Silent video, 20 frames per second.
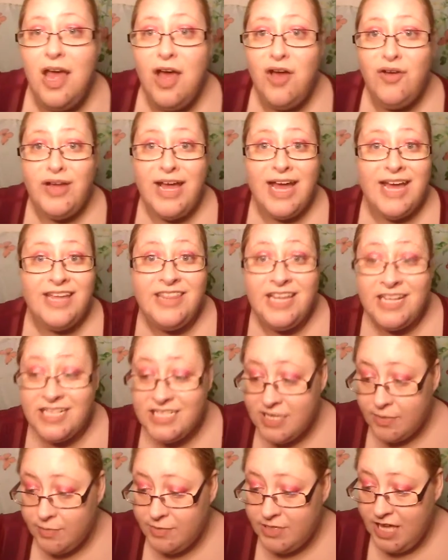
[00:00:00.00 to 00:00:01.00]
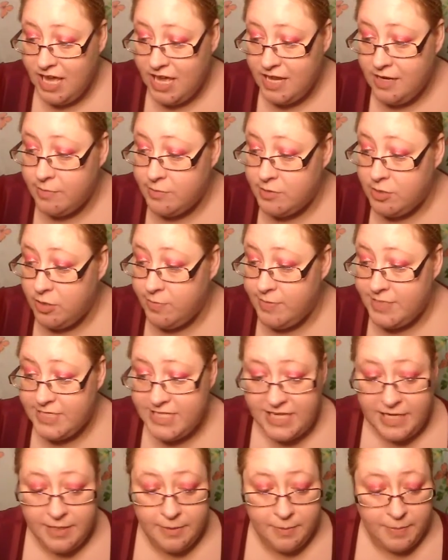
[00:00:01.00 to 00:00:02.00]
Okay, I think some of the items are
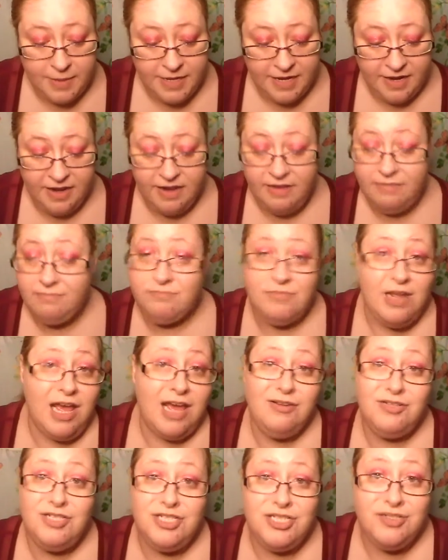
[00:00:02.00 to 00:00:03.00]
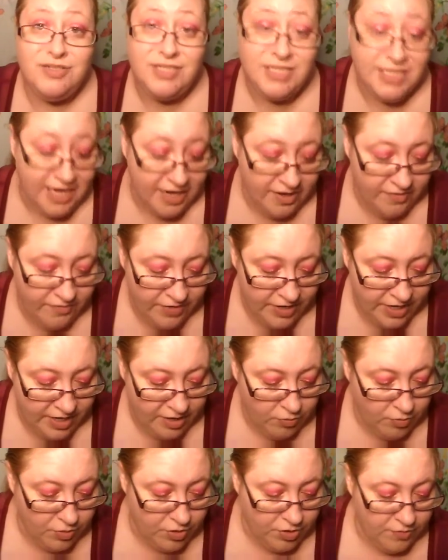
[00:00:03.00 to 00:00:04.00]
missing, but I'll just do a second
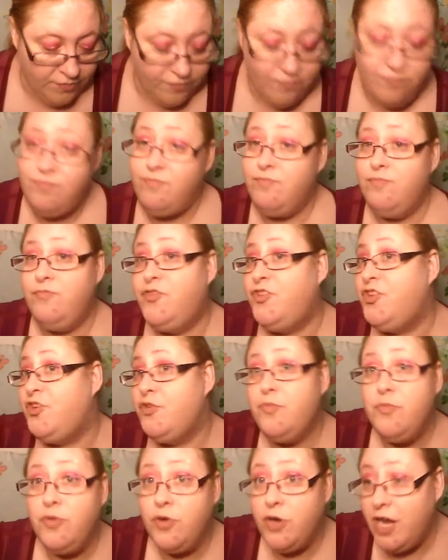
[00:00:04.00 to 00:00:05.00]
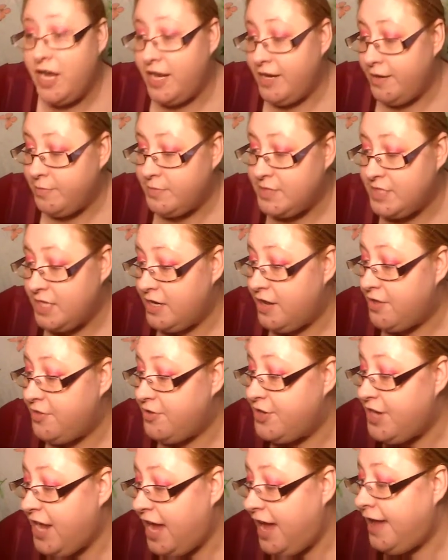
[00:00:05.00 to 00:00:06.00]
video with a few more items
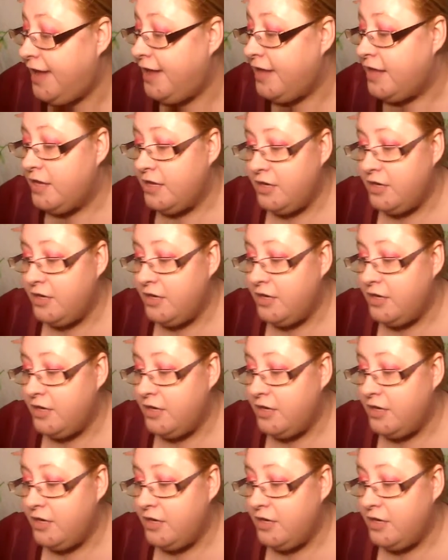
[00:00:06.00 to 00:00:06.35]
another day.